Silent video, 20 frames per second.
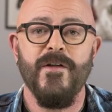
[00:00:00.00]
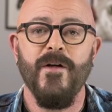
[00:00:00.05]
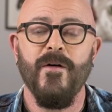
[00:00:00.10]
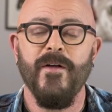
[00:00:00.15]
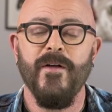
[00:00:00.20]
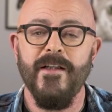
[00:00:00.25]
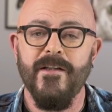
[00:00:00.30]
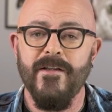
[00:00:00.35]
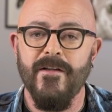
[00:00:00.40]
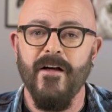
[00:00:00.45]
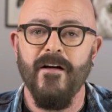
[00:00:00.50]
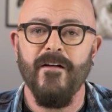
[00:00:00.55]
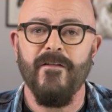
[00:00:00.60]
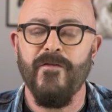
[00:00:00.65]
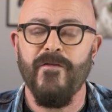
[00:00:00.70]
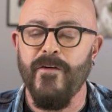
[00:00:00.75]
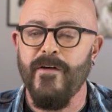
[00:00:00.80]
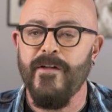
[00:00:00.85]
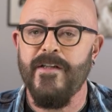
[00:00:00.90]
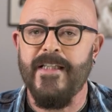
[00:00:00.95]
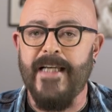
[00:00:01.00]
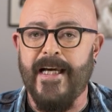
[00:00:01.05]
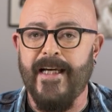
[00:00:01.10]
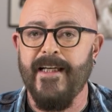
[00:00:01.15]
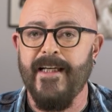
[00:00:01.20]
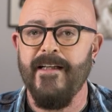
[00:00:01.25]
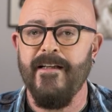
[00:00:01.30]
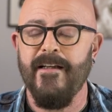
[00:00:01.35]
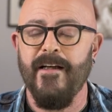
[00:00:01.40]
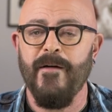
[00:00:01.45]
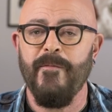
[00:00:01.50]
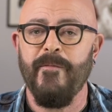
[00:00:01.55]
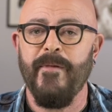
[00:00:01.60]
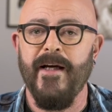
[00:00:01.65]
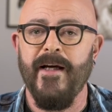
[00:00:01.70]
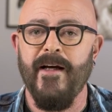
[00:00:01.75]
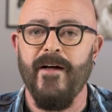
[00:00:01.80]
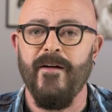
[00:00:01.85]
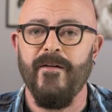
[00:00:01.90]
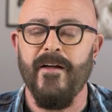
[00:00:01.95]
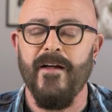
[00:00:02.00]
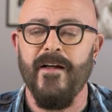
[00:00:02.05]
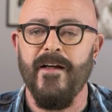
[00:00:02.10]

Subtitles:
So let's talk for a second about